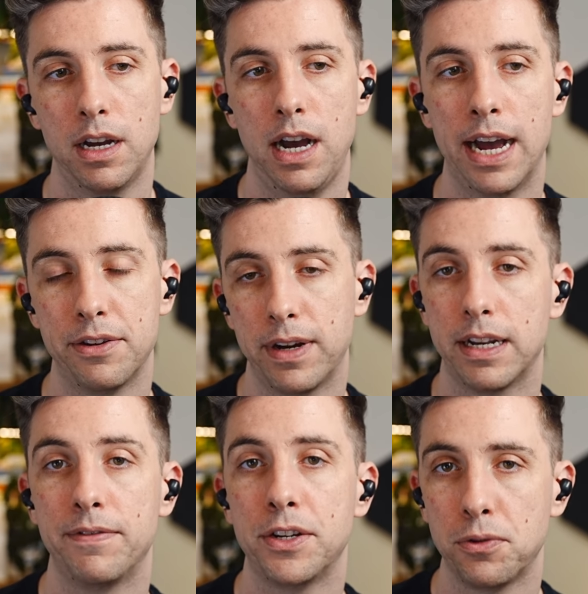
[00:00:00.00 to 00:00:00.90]
either
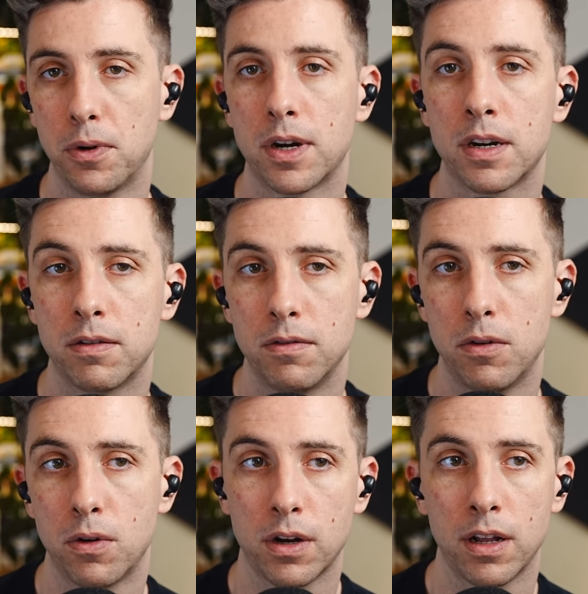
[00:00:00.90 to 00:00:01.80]
individual
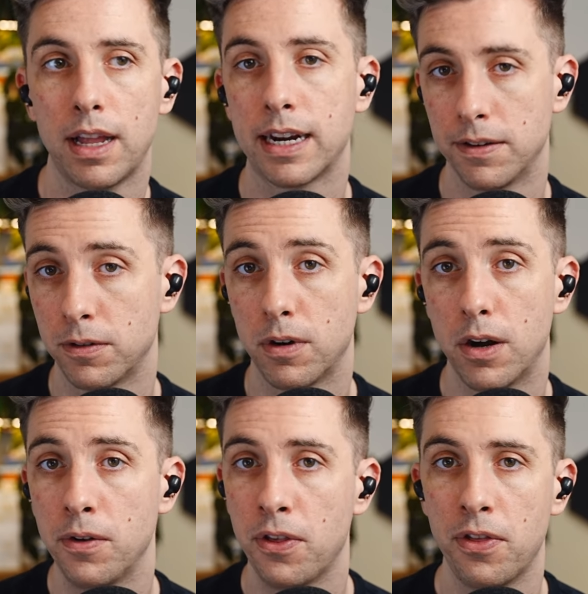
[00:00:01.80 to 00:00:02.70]
or collective
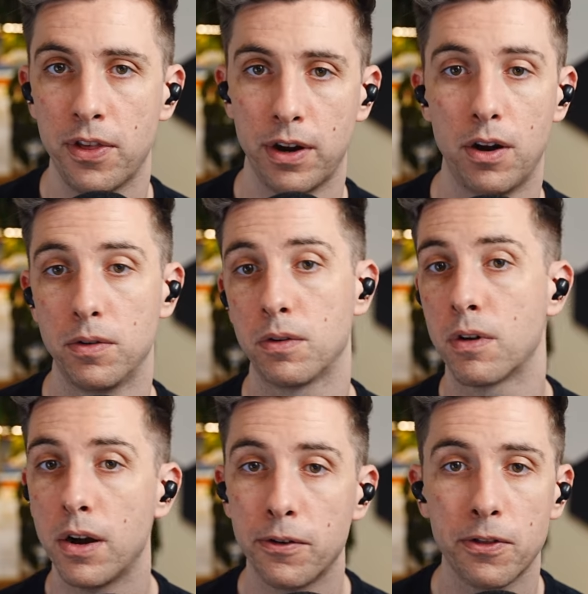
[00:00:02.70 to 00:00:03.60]
growth, their own
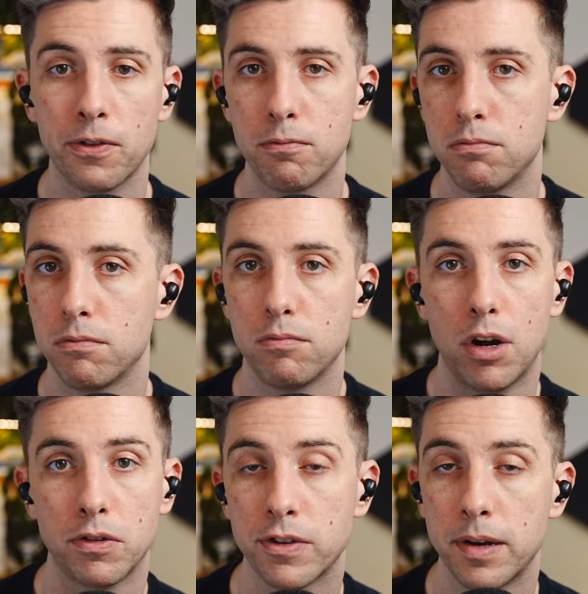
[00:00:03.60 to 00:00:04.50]
growth
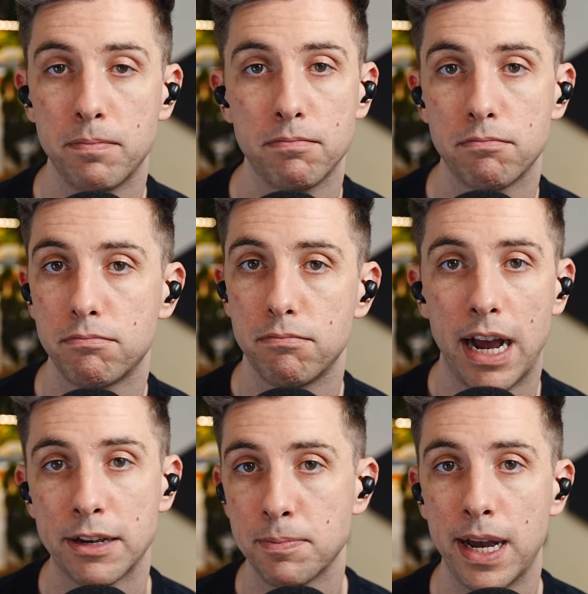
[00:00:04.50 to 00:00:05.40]
on some
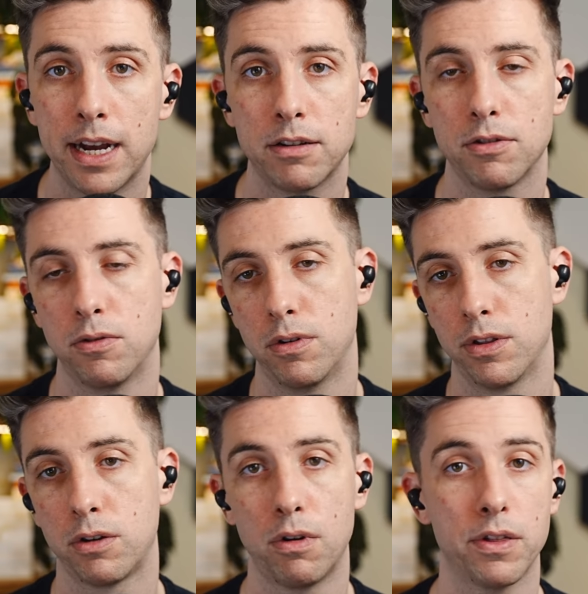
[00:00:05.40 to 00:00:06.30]
aspect, or
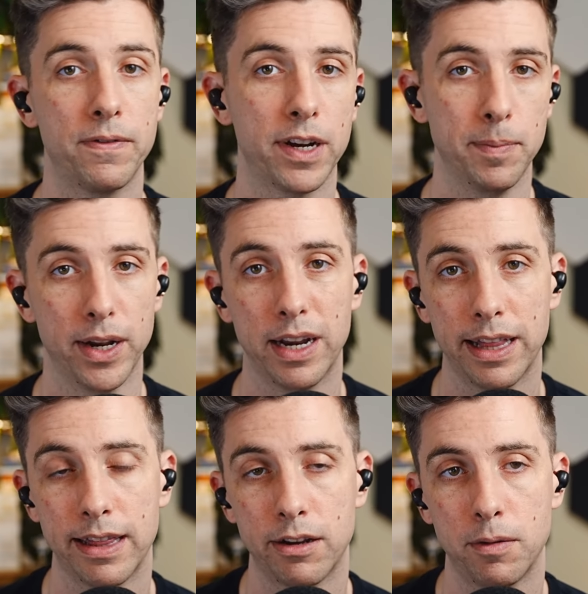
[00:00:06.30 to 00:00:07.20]
the growth of a community
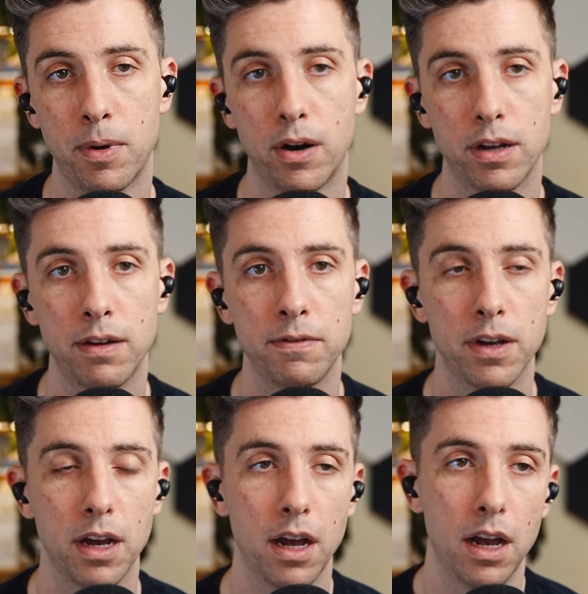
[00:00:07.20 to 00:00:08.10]
that they're a part of,
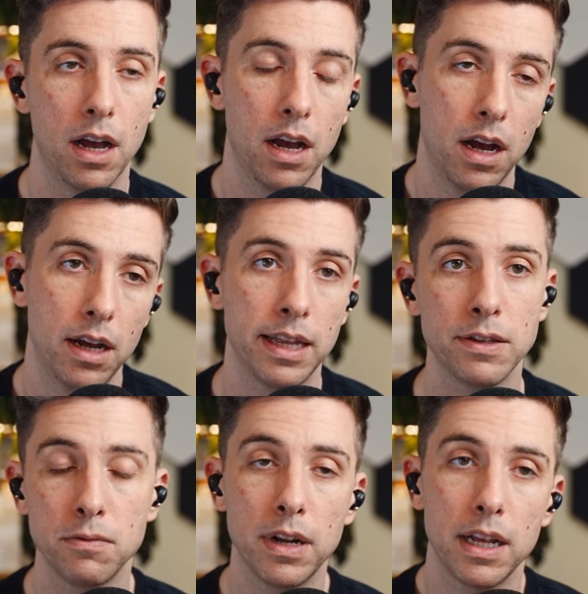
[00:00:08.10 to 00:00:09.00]

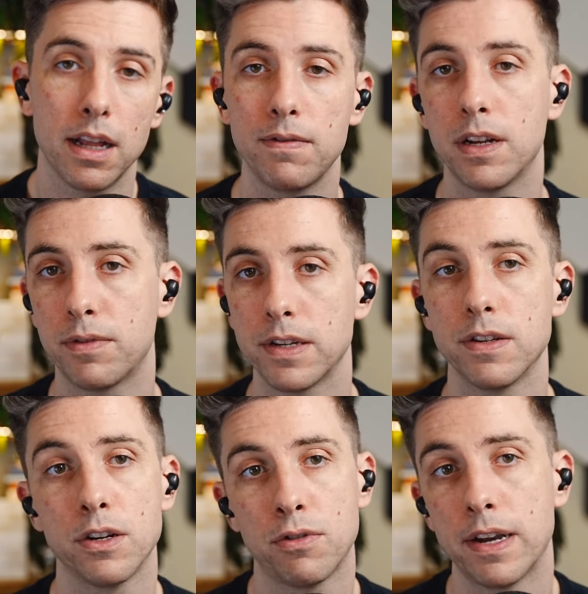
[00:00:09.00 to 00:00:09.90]
that's a really lovely
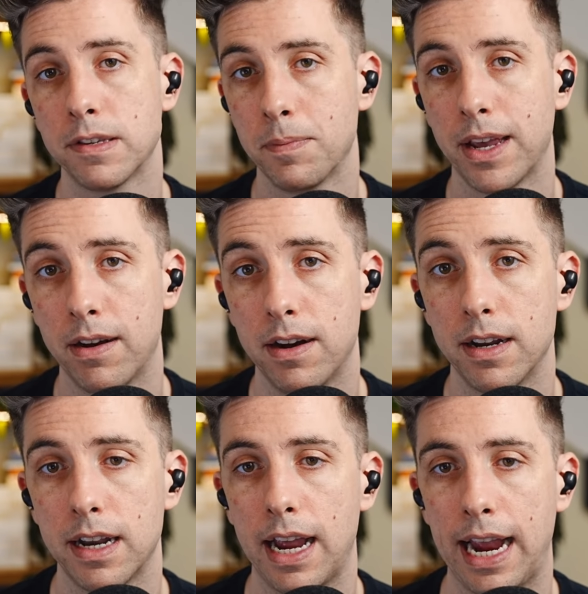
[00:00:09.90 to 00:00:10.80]
reason to try something
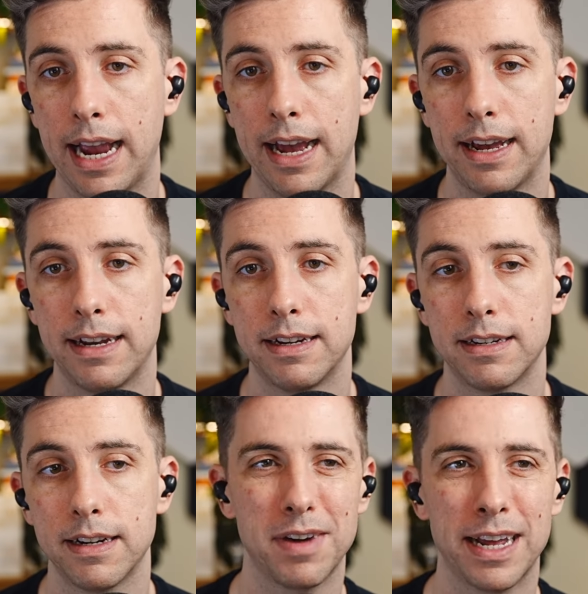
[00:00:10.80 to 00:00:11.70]
on.
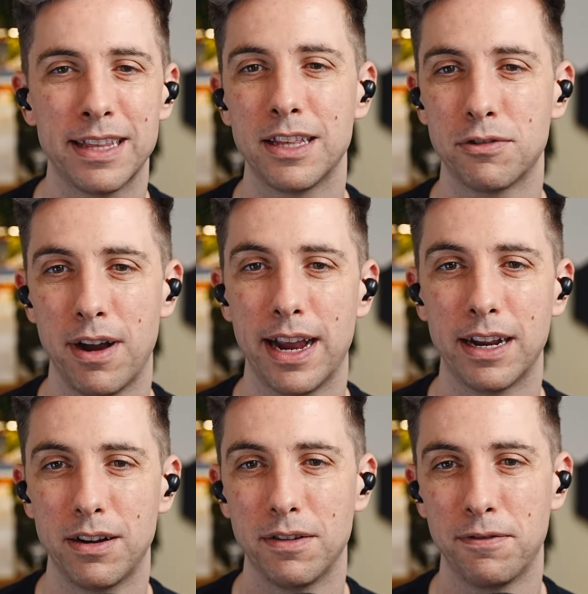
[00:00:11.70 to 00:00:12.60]
And I think the trying
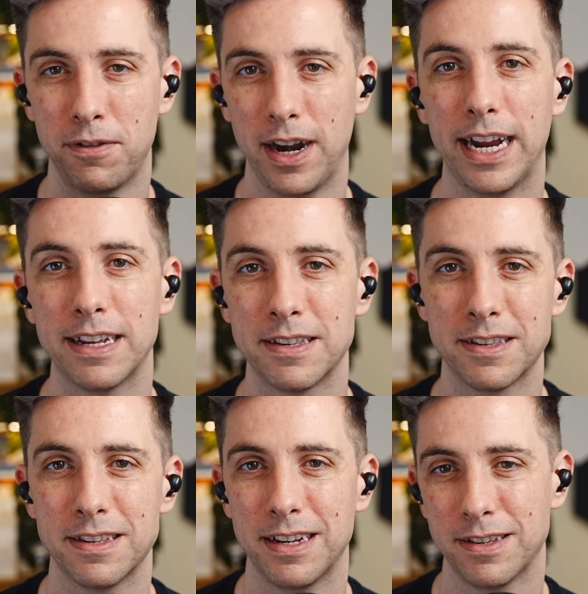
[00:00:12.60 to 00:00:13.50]
it on
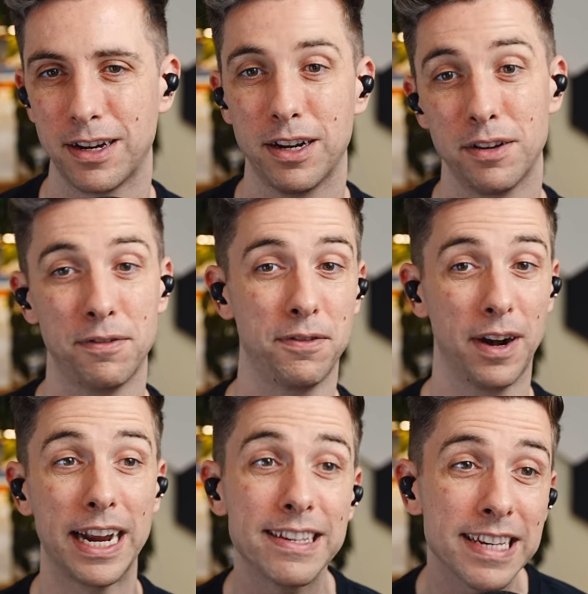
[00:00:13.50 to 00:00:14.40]
phrase is a good
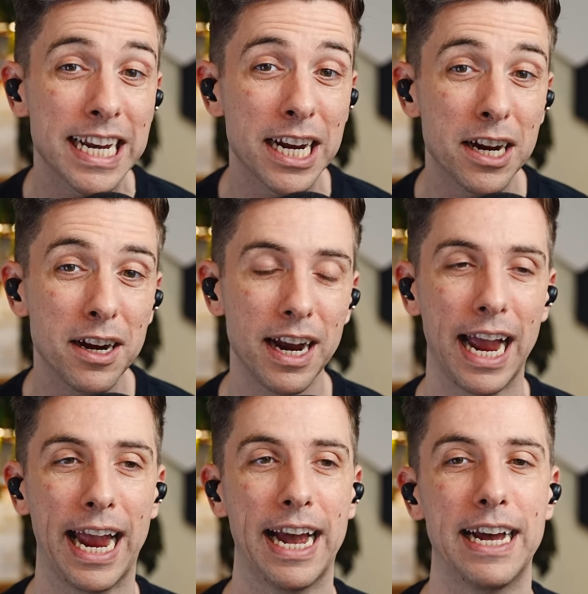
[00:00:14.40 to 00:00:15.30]
phrase here,
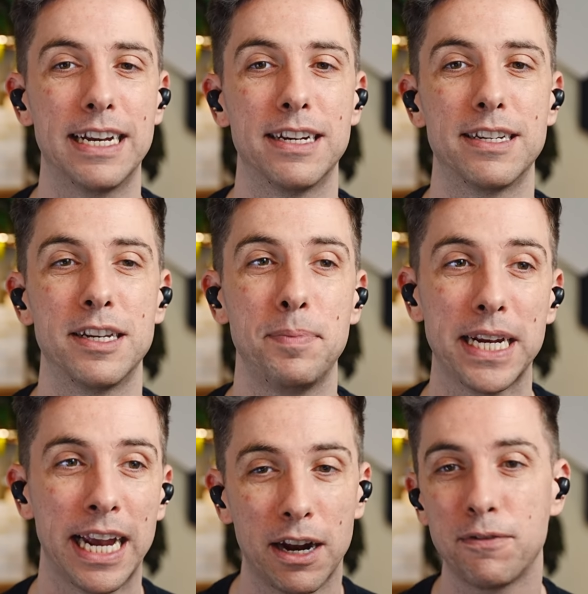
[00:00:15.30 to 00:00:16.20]
and to be
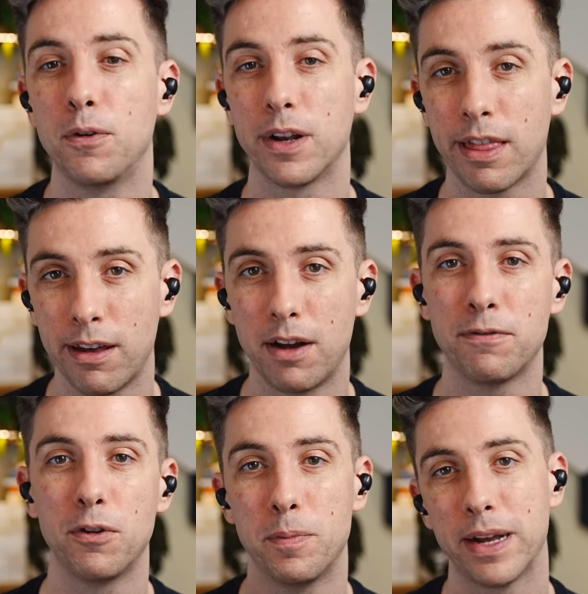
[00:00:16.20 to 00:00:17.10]
careful and
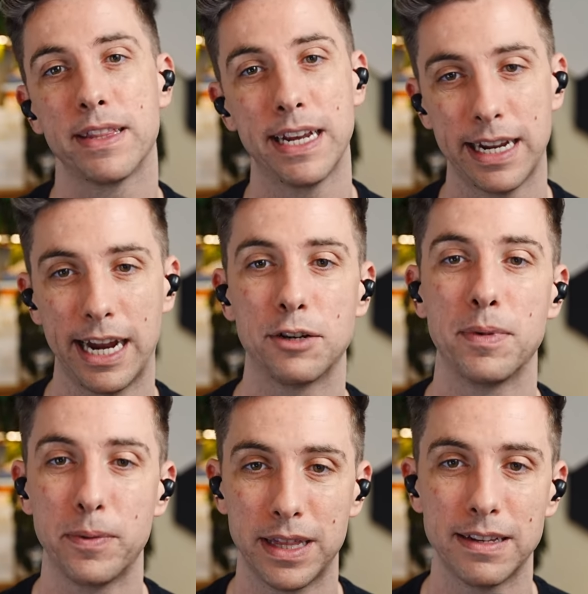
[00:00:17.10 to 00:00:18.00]
thoughtful about the
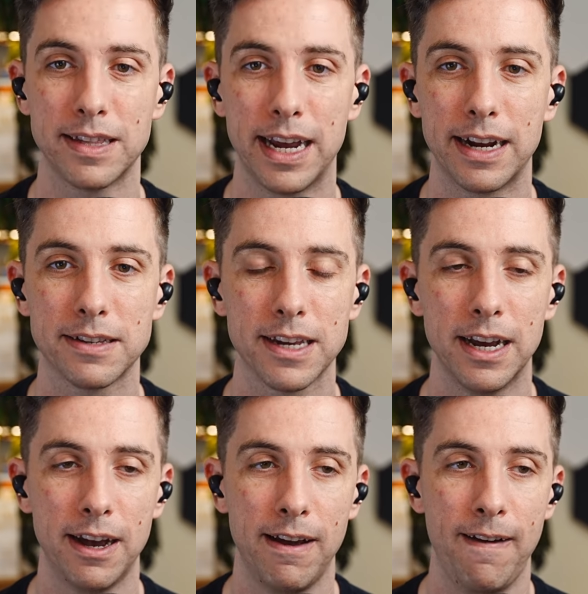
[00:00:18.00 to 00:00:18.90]
engagement with these things
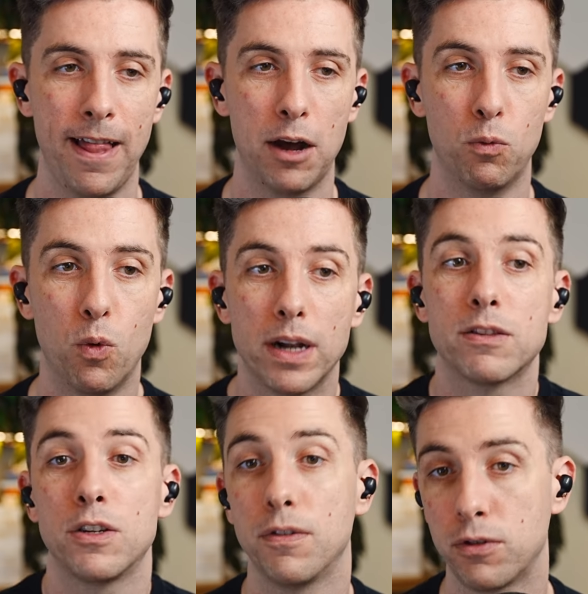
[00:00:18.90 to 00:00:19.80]

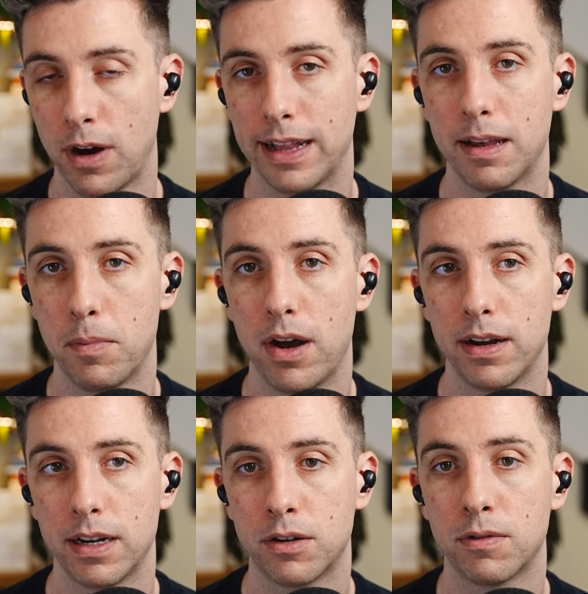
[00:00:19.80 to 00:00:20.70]
once you've tried them
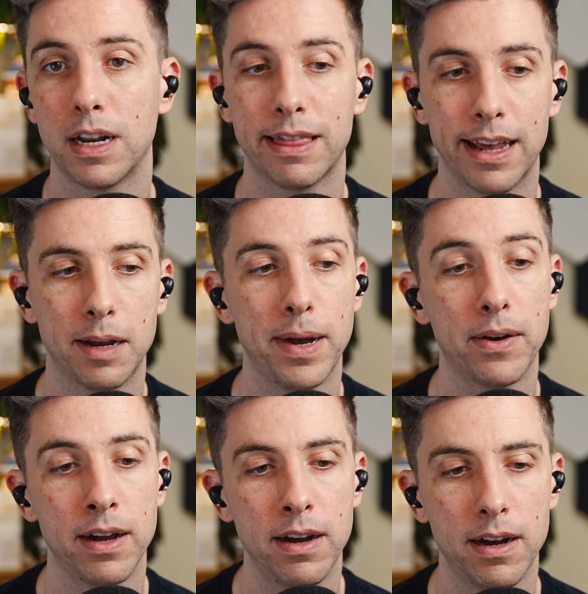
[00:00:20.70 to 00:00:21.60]
on and to really think
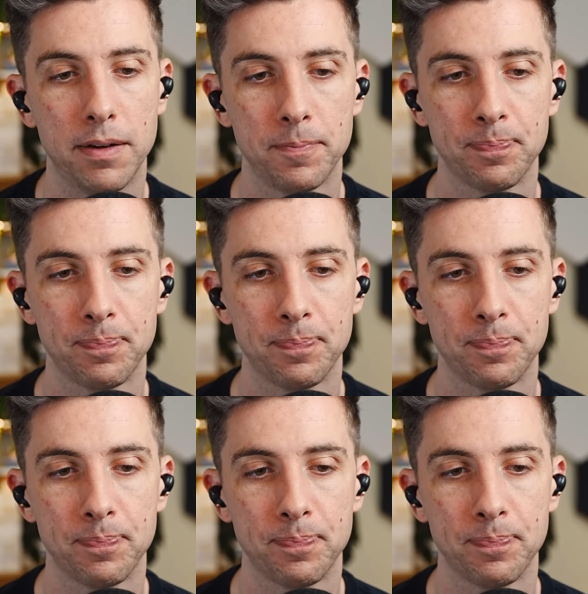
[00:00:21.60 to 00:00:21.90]
about, huh,